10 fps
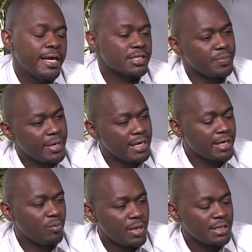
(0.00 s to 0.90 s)

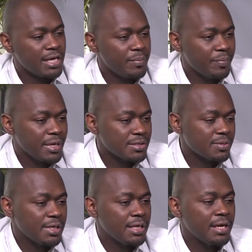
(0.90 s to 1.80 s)
expiring one-time
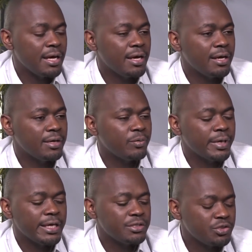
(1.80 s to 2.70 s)
password and
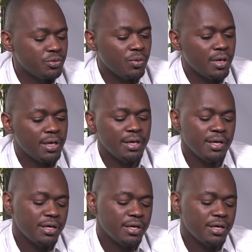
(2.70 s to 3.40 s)
we ensure